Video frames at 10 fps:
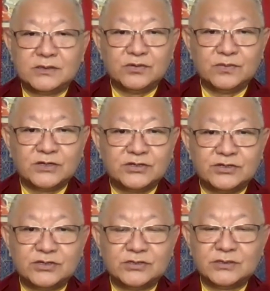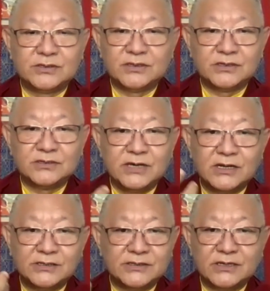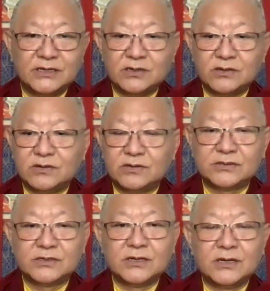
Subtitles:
too much jealousy or,